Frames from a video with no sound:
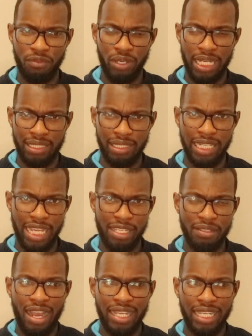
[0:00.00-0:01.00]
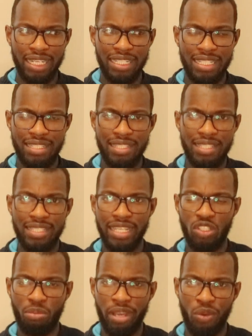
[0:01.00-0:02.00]
for like the day, I can easily see
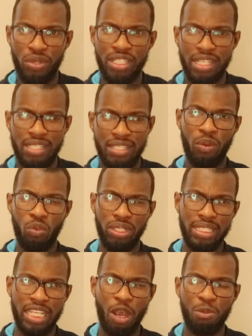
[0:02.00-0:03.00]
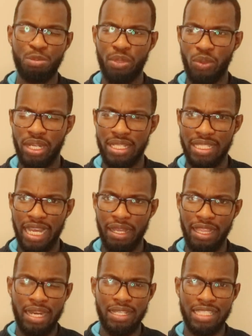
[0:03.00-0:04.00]
it on my widget. And what this helped me with is
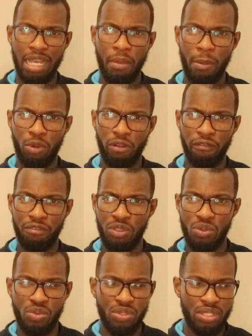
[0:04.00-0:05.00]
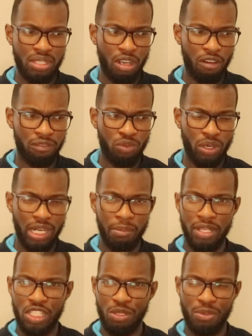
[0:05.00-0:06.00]
that anytime I'm confused of what I'm
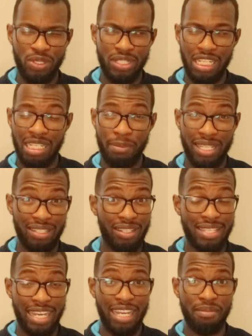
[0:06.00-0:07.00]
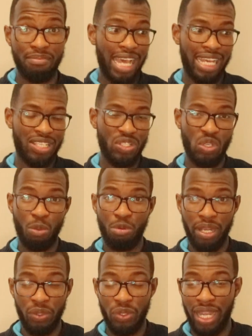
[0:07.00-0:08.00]
meant to be doing at a particular time, I can just open
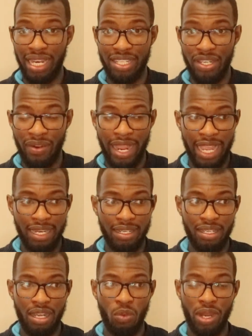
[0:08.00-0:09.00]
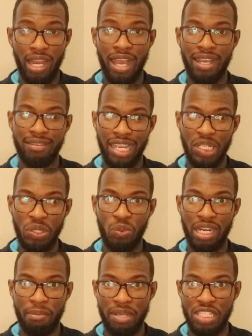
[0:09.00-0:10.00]
my Google Calendar and voila, I know
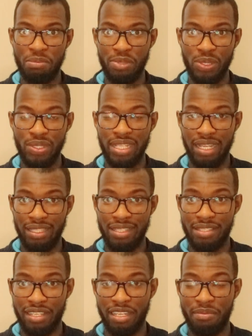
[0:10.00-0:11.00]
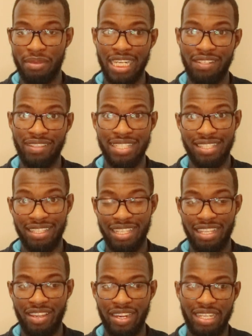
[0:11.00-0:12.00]
what I'm meant to be doing at this time. And if there's
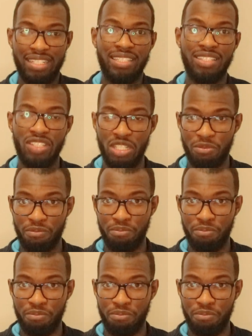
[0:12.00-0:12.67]
nothing there, I can easily just